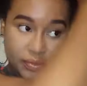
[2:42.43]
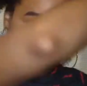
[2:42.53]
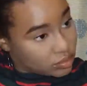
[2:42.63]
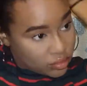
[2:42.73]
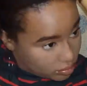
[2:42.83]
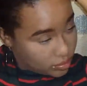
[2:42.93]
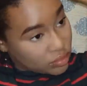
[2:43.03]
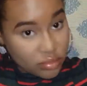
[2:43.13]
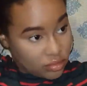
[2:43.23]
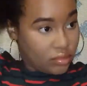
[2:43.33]
me
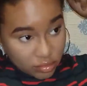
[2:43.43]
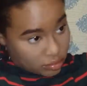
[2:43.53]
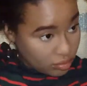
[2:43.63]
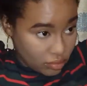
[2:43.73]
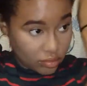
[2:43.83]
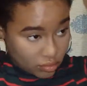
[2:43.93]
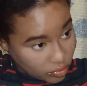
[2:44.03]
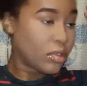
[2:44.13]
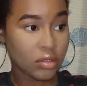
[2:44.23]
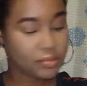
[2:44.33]
doing my entire head,
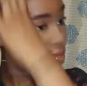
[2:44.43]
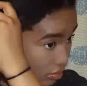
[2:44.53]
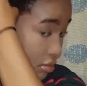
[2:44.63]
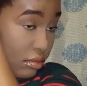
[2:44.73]
but